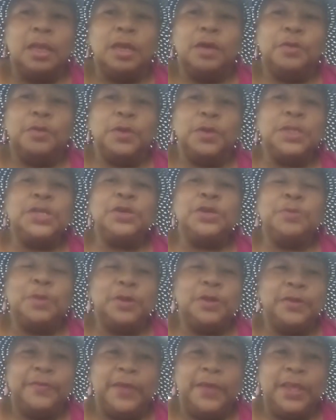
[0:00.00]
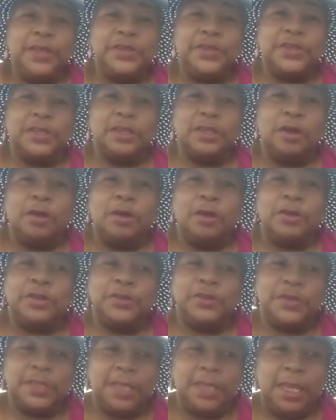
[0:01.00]
what's your motivation? Are
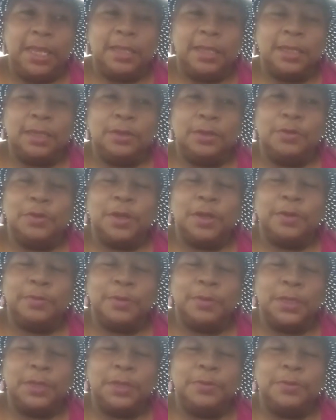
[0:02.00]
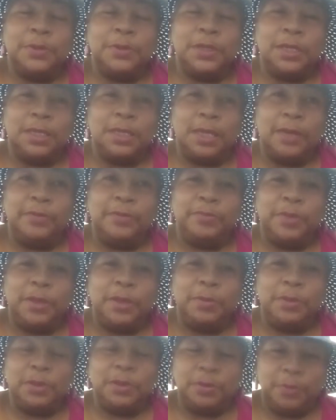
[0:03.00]
you saying that, Lord, I really want to love
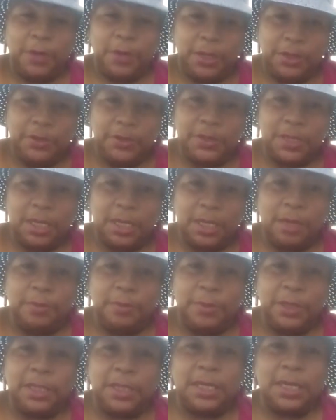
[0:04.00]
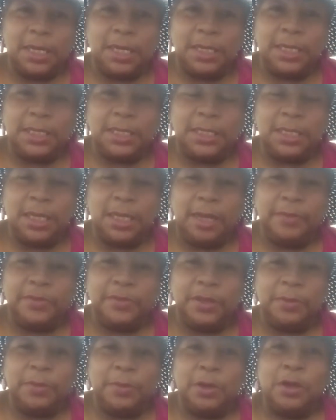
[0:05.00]
people the way you tell me that I need to love
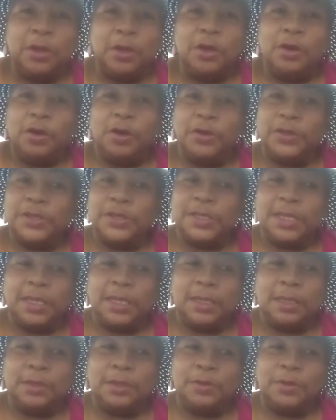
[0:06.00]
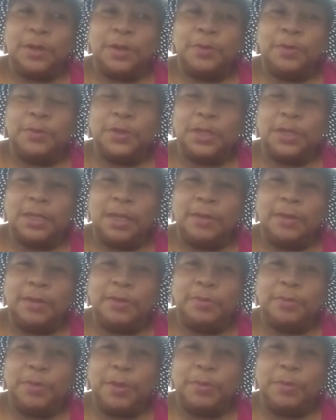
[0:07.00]
them? Or are you saying that, Lord, I want to
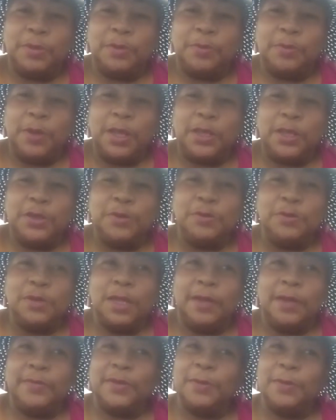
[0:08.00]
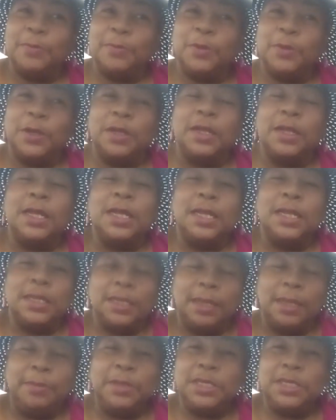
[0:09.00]
love people the way you love them? Well,
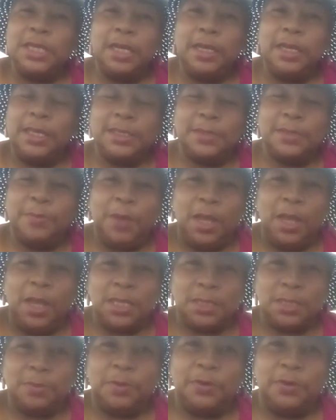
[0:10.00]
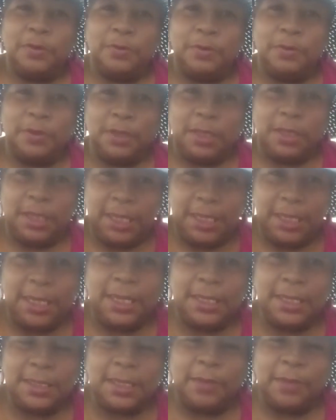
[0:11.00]
let me tell you, it's impossible. It
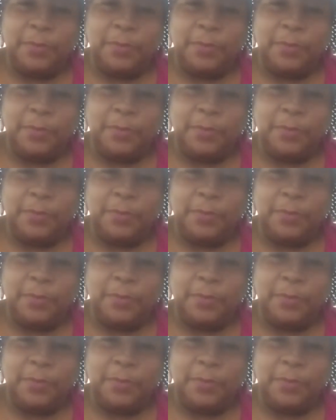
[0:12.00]
is